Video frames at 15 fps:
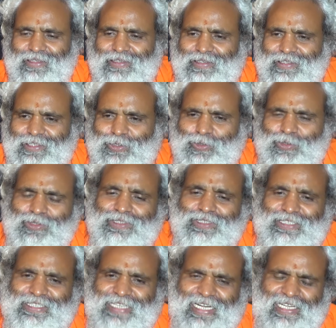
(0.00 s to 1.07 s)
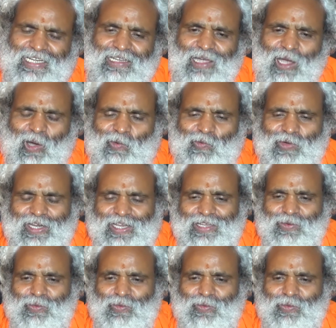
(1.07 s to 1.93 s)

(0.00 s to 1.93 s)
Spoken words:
you started offering